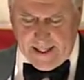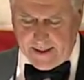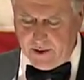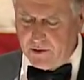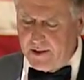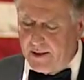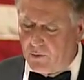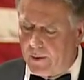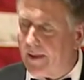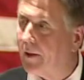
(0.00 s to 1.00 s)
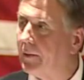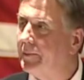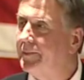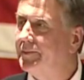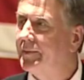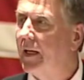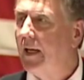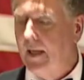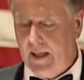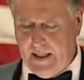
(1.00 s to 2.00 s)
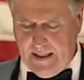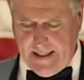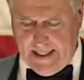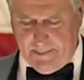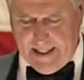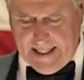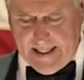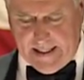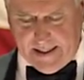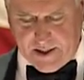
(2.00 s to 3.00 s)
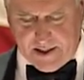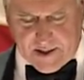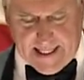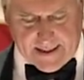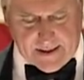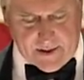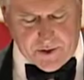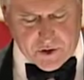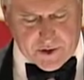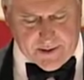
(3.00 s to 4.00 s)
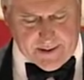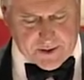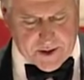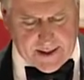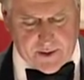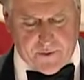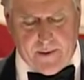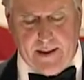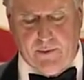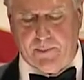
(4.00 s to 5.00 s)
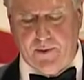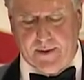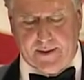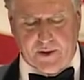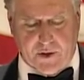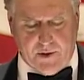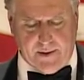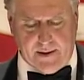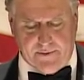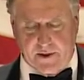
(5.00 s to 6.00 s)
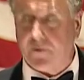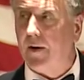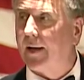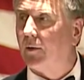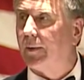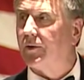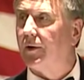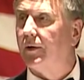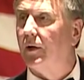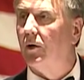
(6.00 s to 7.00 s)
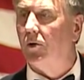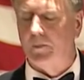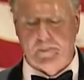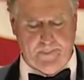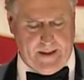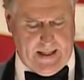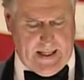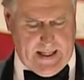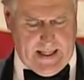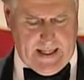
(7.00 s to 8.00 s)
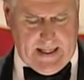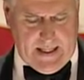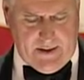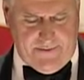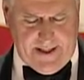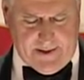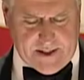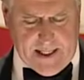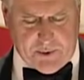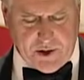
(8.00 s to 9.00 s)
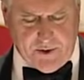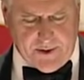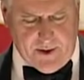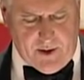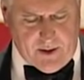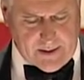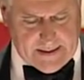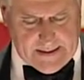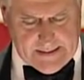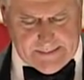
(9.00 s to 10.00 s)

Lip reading: And I know darn well that I met Andy as I sat in the news studio at Channel 3 reporting the story of his final return home. The videotape showed it all.